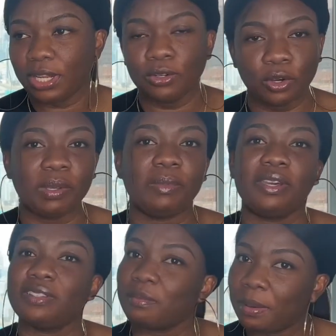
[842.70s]
know me
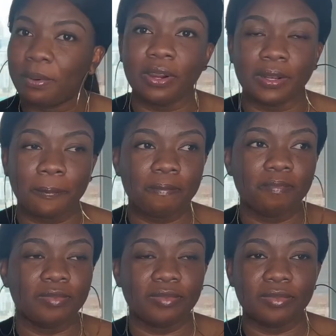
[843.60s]
because of my part.
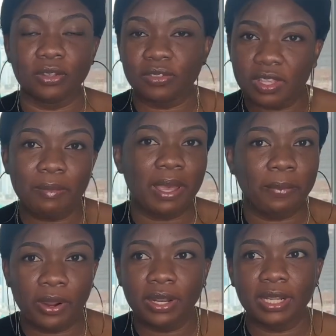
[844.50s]
They'll see my
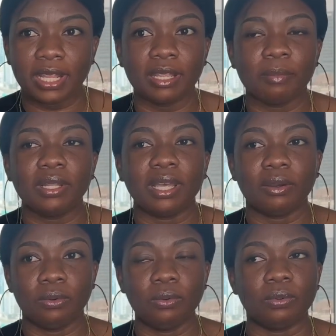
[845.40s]
part and they'll be like,
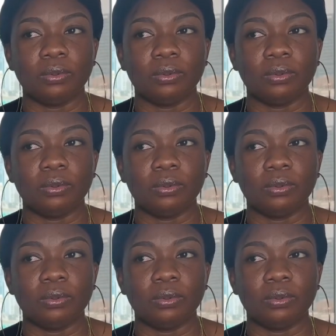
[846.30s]
ooh.